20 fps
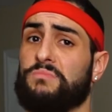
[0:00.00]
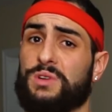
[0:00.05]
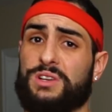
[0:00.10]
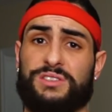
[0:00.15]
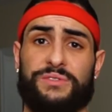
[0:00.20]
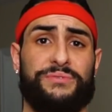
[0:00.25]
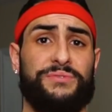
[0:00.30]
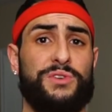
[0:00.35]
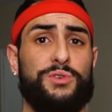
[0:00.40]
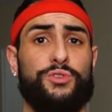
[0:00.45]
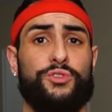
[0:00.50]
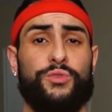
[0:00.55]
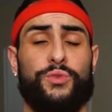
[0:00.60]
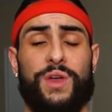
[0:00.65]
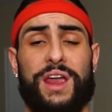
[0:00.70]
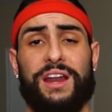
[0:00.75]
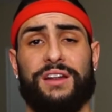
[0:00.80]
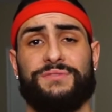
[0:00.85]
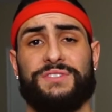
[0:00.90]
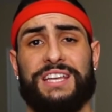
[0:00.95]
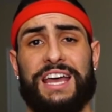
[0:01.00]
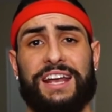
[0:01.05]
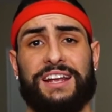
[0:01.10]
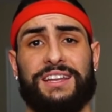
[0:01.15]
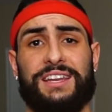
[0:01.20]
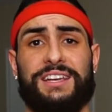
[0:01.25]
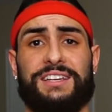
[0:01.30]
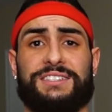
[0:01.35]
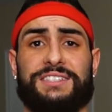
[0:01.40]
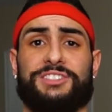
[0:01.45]
There's a few creative
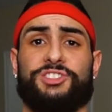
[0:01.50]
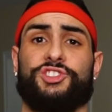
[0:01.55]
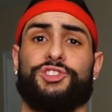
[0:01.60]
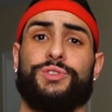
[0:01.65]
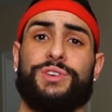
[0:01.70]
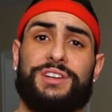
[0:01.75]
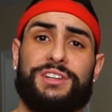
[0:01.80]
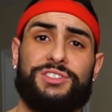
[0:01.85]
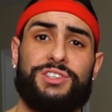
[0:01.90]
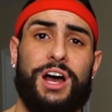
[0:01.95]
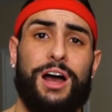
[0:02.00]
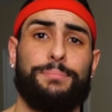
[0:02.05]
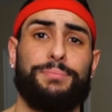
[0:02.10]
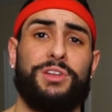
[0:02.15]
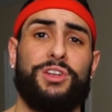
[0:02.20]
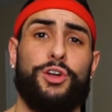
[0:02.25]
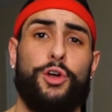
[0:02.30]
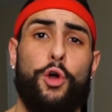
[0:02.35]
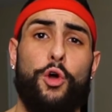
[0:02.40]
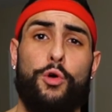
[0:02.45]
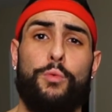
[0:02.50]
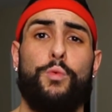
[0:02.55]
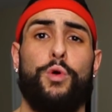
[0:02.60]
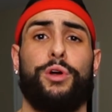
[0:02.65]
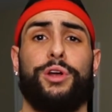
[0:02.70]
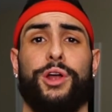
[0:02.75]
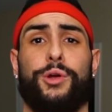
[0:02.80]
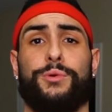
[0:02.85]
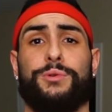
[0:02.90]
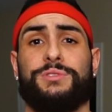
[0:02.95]
techniques that you can adopt in your home
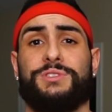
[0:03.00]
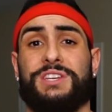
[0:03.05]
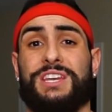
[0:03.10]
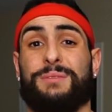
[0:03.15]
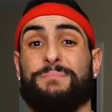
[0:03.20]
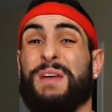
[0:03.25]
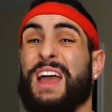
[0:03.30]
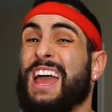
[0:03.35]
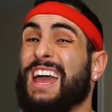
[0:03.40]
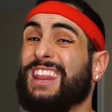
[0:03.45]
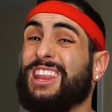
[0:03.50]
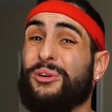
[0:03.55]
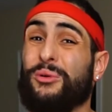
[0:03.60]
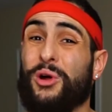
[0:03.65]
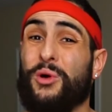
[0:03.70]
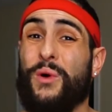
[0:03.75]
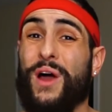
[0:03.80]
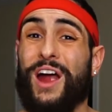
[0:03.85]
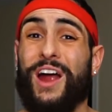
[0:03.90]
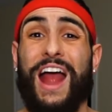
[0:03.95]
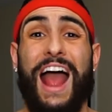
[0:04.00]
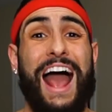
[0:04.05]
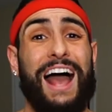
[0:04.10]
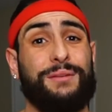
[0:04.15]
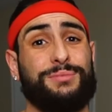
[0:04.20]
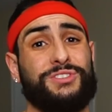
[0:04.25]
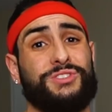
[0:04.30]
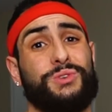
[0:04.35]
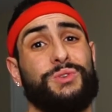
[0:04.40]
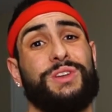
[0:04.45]
workout routine that require
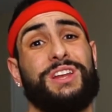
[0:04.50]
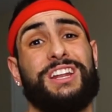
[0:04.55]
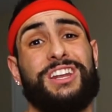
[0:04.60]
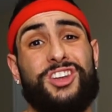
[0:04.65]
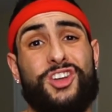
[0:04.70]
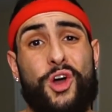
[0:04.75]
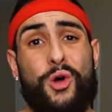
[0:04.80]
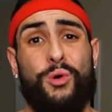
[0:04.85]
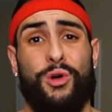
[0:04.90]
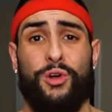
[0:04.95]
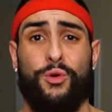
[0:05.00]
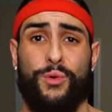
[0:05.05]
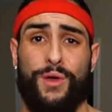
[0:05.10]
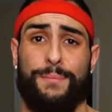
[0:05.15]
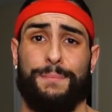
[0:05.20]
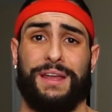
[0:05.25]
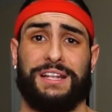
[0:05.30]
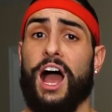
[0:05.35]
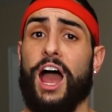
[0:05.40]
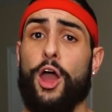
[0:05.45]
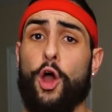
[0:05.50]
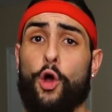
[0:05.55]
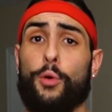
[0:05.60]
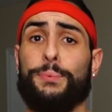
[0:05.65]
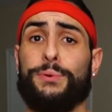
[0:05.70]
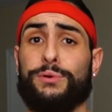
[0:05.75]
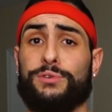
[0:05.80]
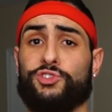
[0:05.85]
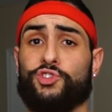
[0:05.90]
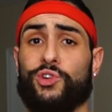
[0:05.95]
absolutely no equipment. I
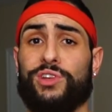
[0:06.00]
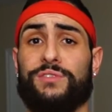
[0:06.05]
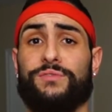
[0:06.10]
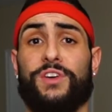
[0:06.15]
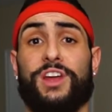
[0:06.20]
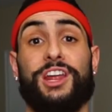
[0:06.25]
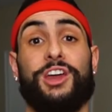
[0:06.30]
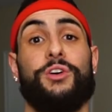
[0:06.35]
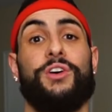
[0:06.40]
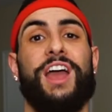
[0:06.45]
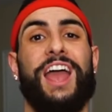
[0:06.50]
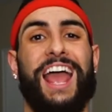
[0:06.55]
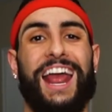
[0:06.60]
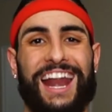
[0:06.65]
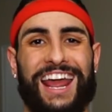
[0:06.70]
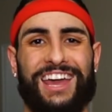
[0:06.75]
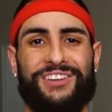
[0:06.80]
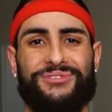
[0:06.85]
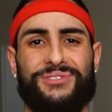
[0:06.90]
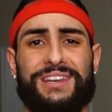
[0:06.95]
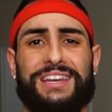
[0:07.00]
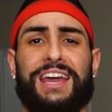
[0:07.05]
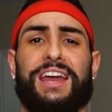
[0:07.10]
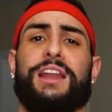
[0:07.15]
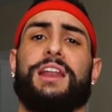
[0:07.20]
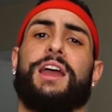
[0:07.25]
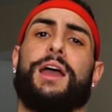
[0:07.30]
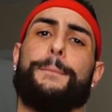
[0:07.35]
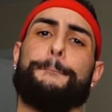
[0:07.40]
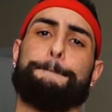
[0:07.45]
hope you enjoyed the video, and if you
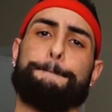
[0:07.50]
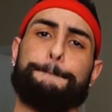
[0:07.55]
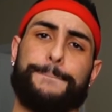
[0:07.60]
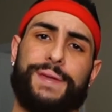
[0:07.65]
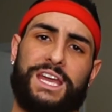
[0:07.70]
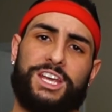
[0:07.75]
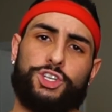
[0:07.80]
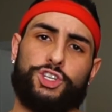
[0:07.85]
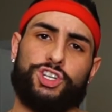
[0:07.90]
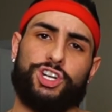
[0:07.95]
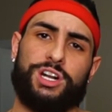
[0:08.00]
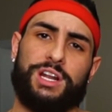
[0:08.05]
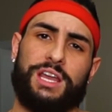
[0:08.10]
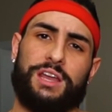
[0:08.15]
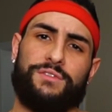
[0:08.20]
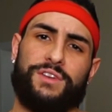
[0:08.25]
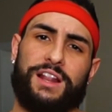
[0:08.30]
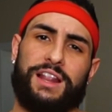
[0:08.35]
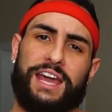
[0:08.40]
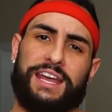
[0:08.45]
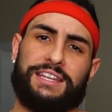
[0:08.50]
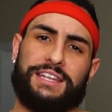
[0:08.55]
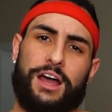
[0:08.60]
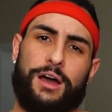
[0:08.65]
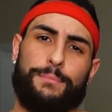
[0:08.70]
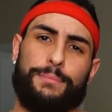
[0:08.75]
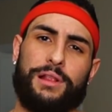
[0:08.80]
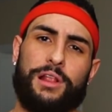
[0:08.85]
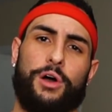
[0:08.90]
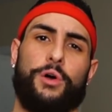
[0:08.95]
did, be sure to give it a like
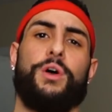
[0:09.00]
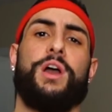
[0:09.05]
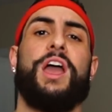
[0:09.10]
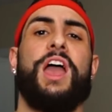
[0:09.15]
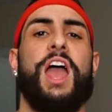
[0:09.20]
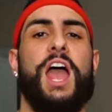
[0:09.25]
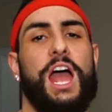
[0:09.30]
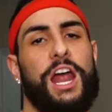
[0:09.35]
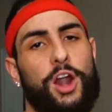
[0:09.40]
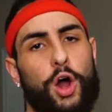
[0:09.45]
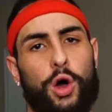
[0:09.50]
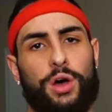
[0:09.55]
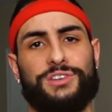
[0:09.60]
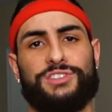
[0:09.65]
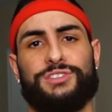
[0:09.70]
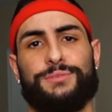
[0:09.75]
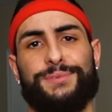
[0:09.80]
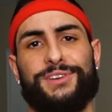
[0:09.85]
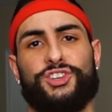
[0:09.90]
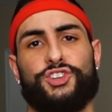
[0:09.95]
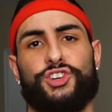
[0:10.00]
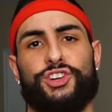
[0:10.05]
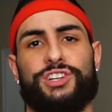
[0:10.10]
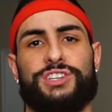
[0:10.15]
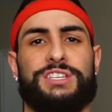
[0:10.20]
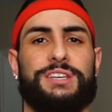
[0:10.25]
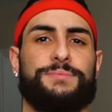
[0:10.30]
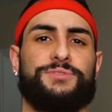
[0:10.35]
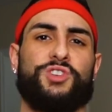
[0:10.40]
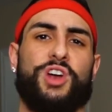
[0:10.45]
down below, and also be sure to
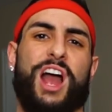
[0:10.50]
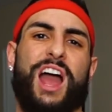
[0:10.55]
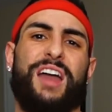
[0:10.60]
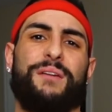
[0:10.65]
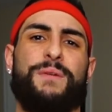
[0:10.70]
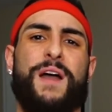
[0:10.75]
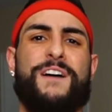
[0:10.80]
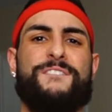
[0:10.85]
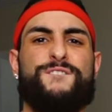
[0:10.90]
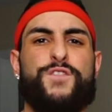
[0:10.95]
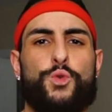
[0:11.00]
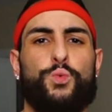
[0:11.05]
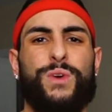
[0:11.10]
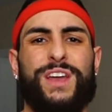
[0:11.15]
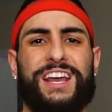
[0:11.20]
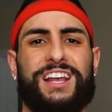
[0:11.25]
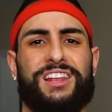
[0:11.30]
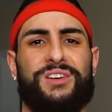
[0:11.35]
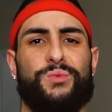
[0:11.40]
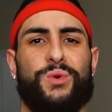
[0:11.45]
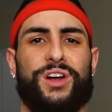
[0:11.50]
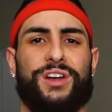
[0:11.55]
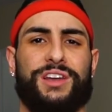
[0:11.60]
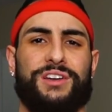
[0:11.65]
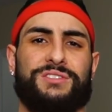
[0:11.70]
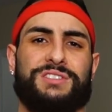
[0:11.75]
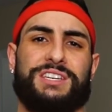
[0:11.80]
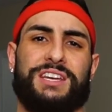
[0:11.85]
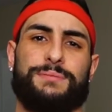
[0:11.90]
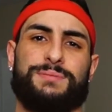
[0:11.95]
subscribe for weekly
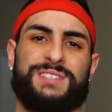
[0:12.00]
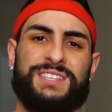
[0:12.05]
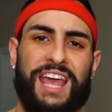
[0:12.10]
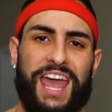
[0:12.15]
workout tips